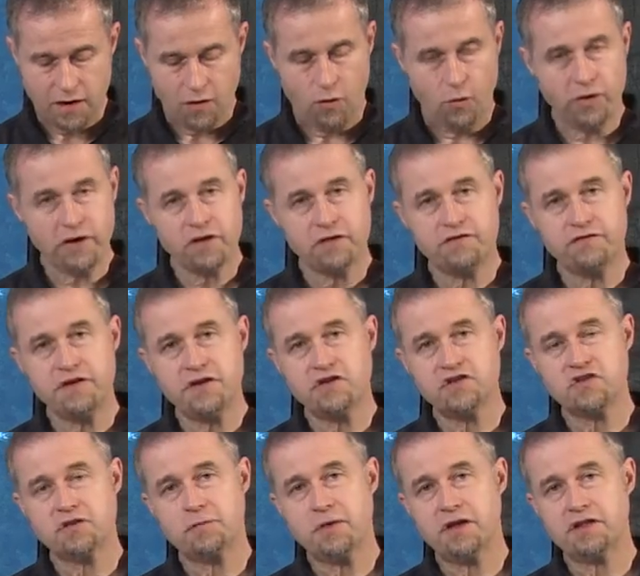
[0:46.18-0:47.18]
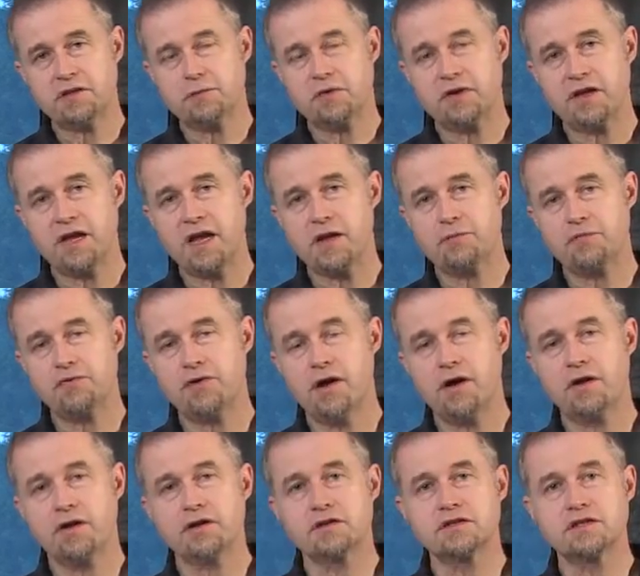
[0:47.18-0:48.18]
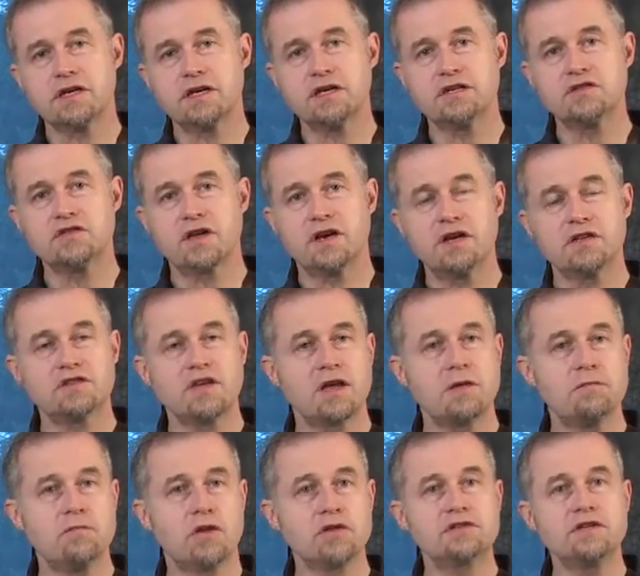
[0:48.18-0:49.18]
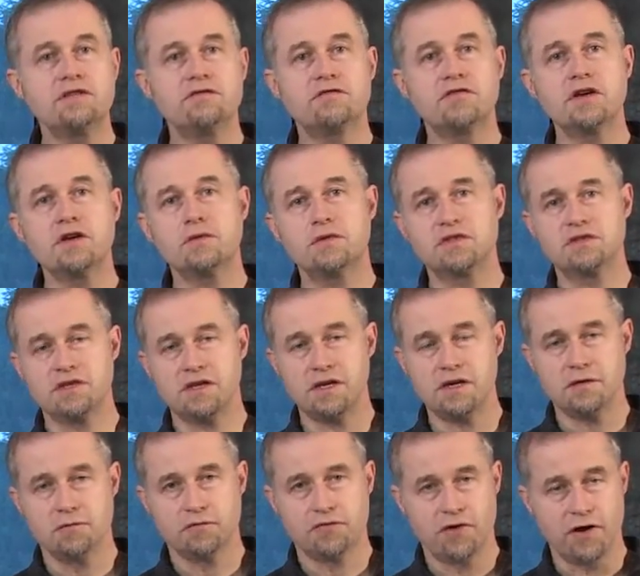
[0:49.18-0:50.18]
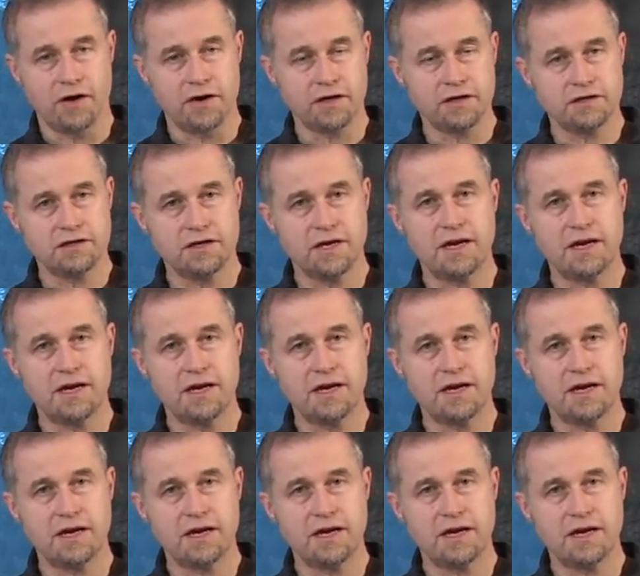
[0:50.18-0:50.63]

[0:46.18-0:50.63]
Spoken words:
One of the features about the Brigade product is that it is a multi-frequency product,